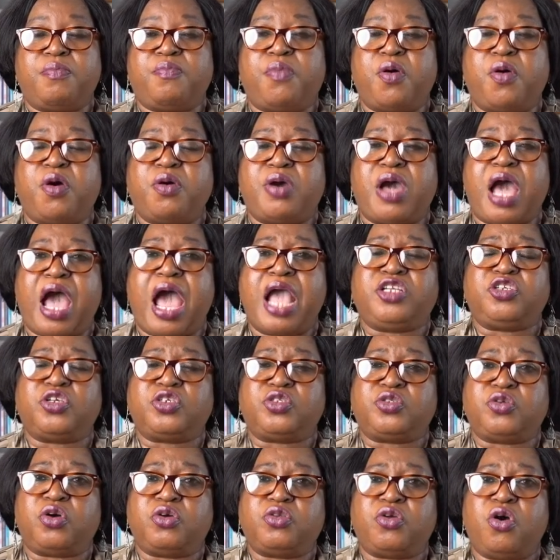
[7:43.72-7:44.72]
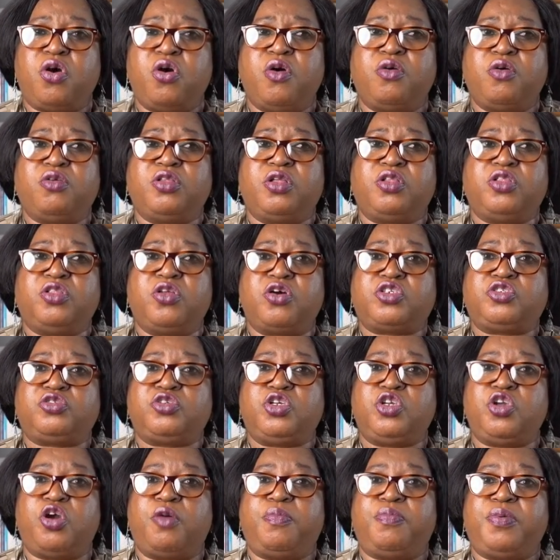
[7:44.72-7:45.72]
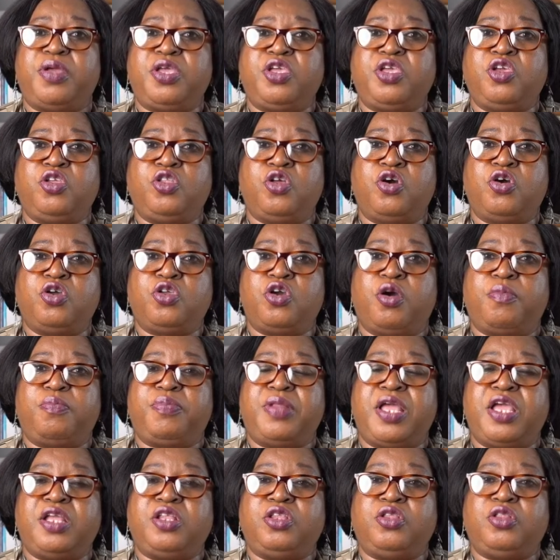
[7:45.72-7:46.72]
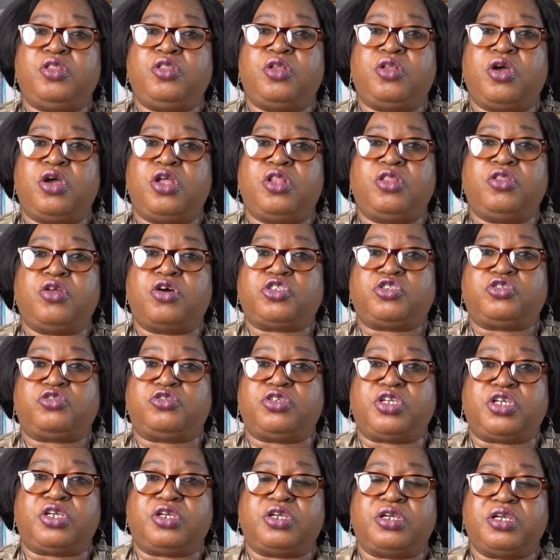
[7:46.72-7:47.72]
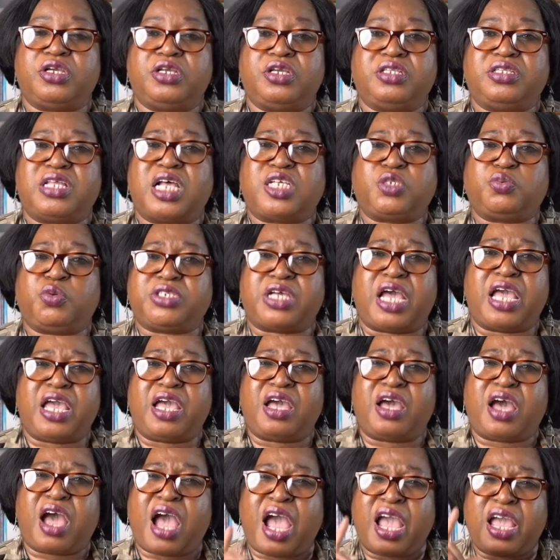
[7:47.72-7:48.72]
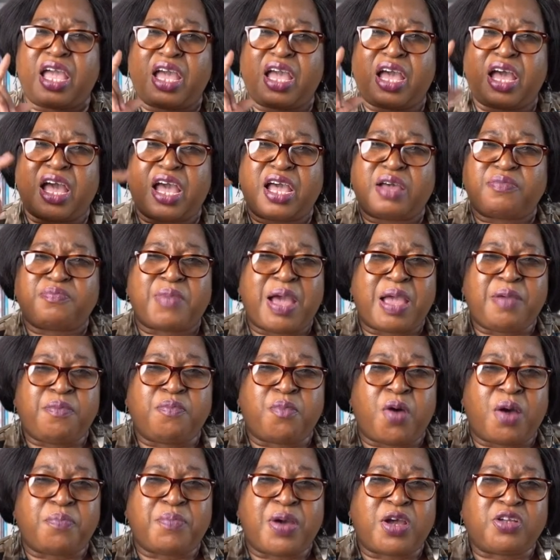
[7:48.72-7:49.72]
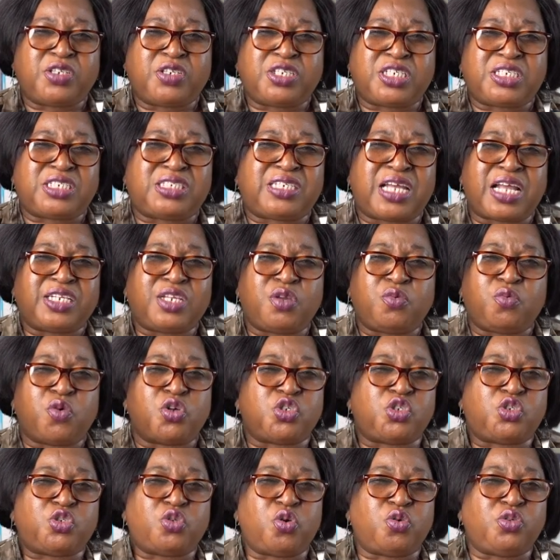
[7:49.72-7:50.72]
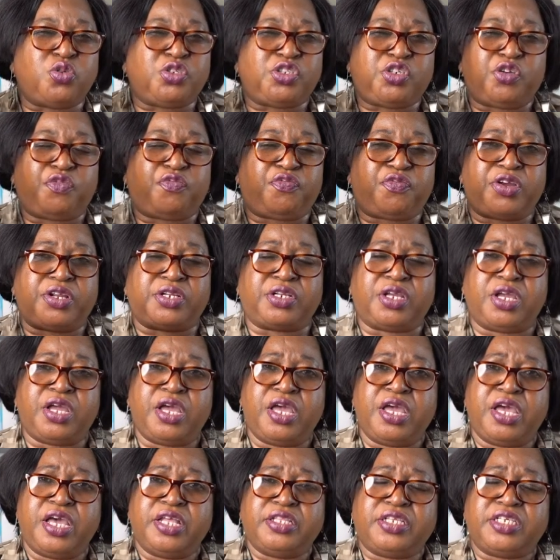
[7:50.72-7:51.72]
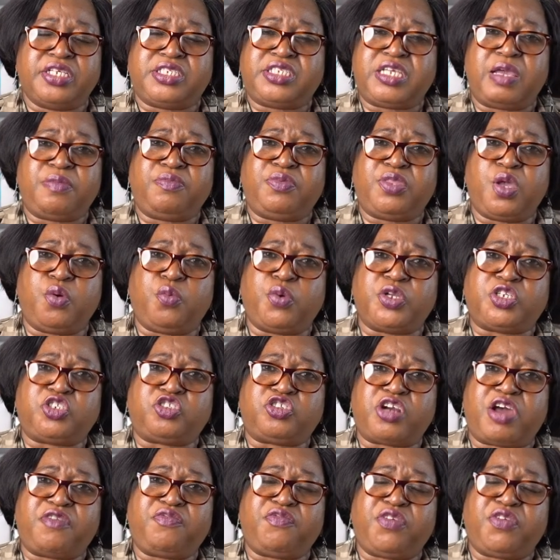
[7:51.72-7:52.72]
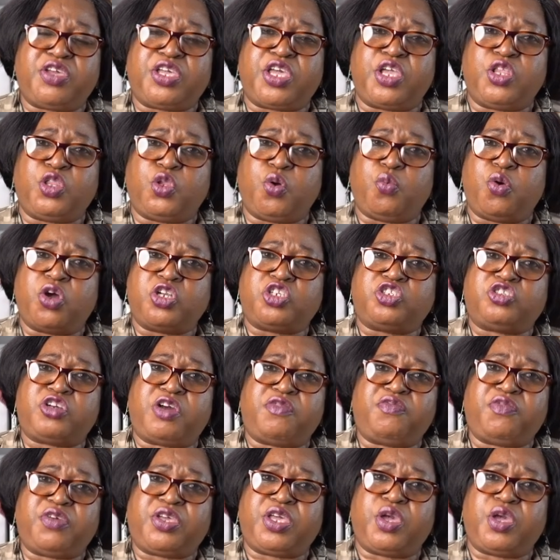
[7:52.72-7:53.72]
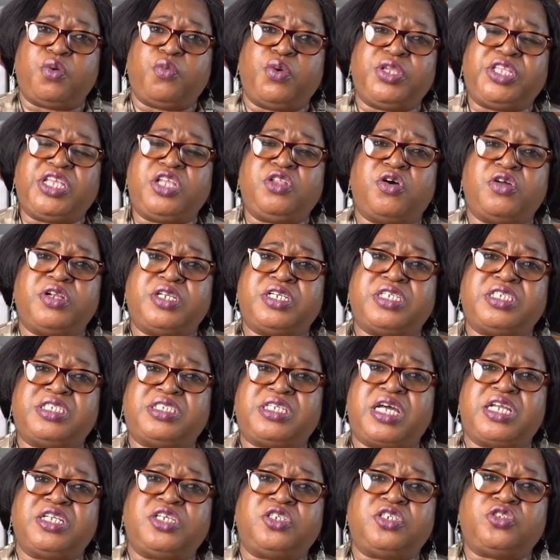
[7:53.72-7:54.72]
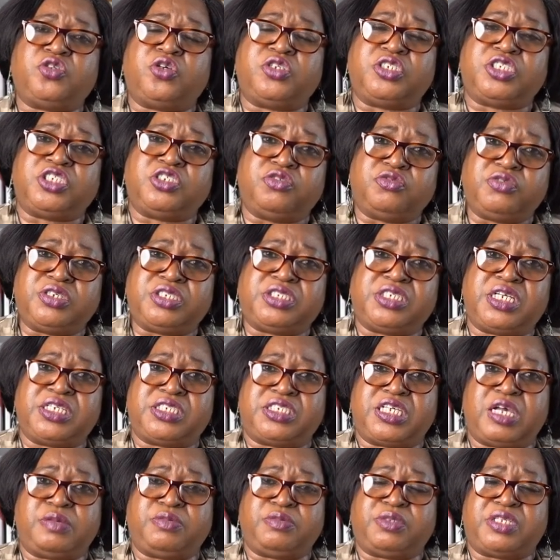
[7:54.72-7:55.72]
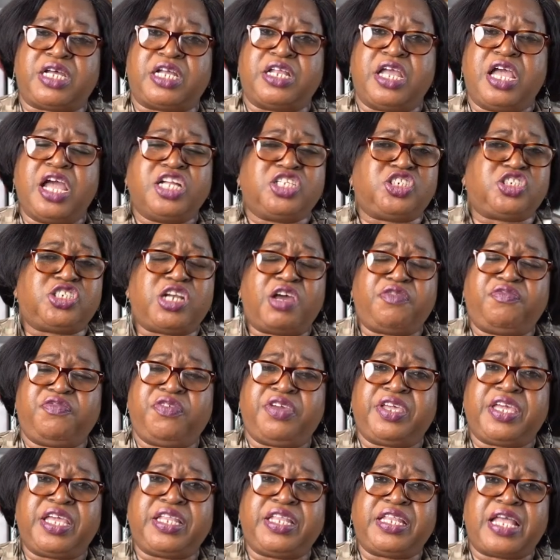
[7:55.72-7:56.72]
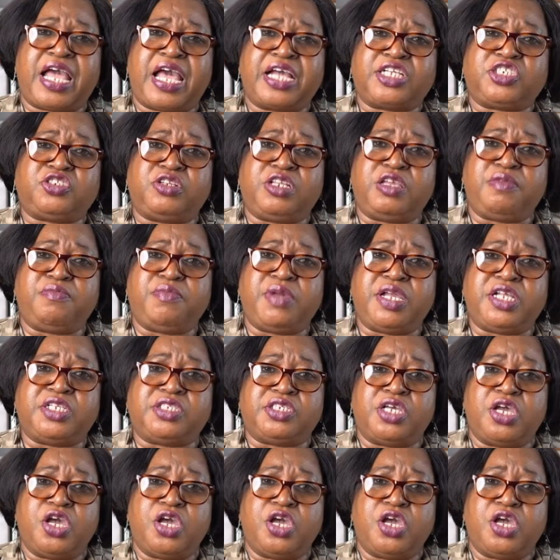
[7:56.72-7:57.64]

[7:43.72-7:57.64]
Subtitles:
But I just thought, oh, lottery, you're playing lottery. That's what my understanding was so different. The same thing with trafficking, the word trafficking, we didn't understand it until recent times that trafficking actually means